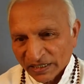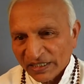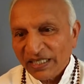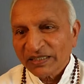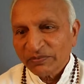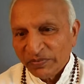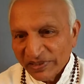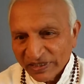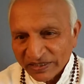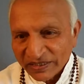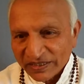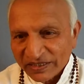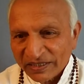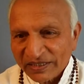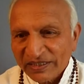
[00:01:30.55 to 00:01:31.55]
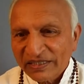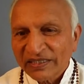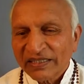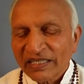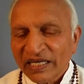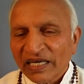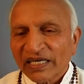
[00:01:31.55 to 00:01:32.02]
That means
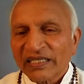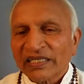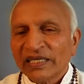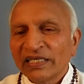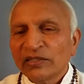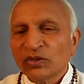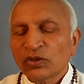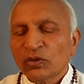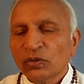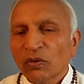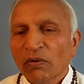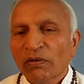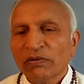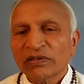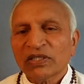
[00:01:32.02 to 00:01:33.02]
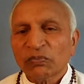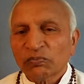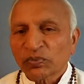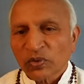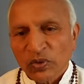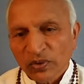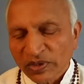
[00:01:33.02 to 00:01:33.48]
they are into all the
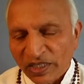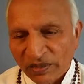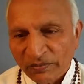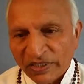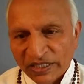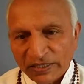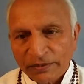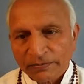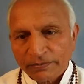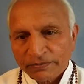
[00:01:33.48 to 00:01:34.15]
programming.